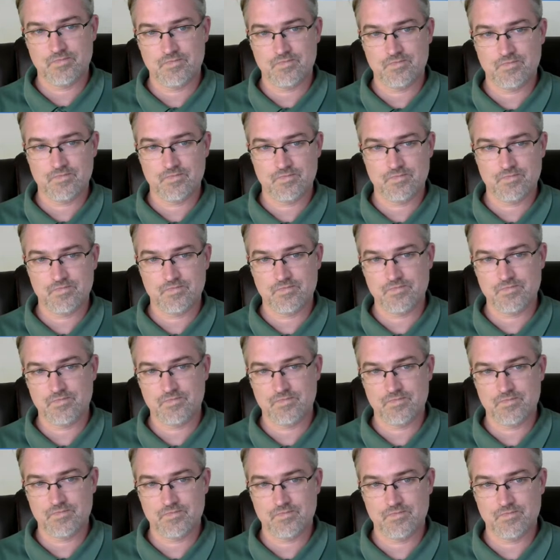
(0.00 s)

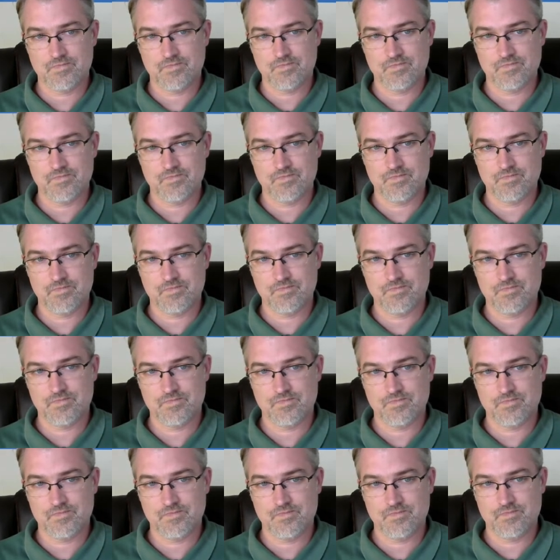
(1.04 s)

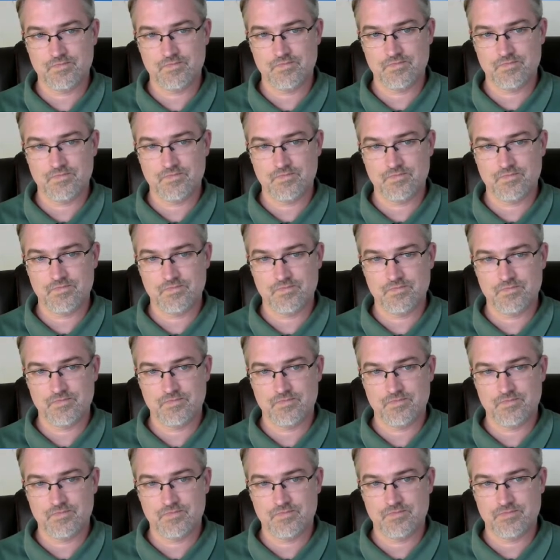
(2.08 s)

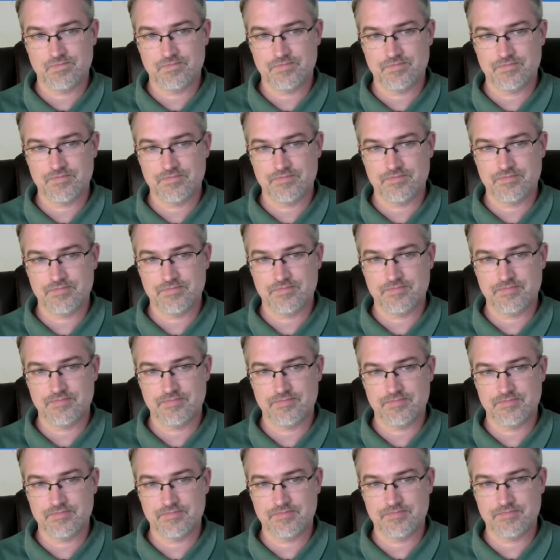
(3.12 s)

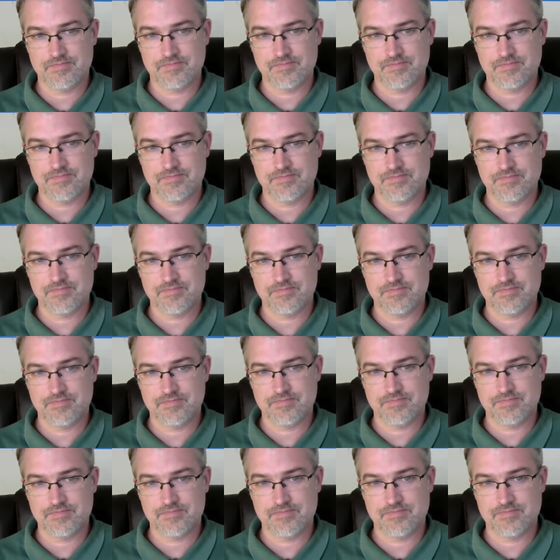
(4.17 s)

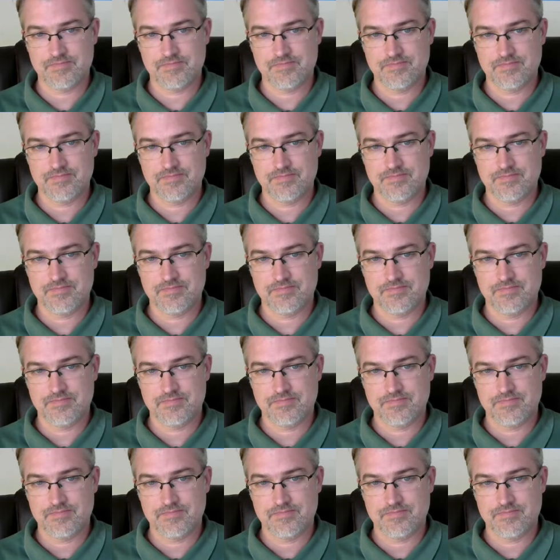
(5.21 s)

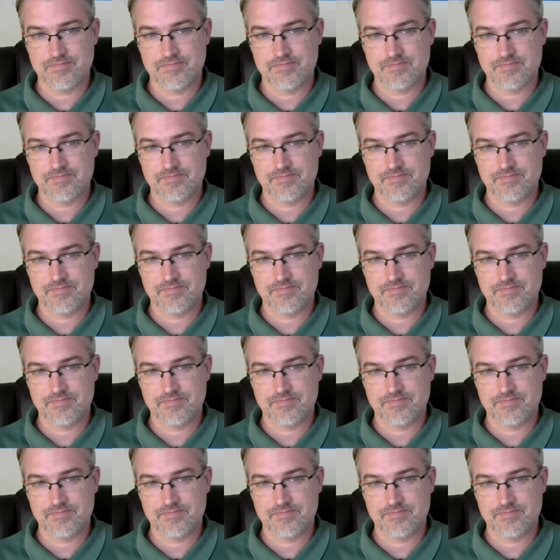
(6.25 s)
(silence)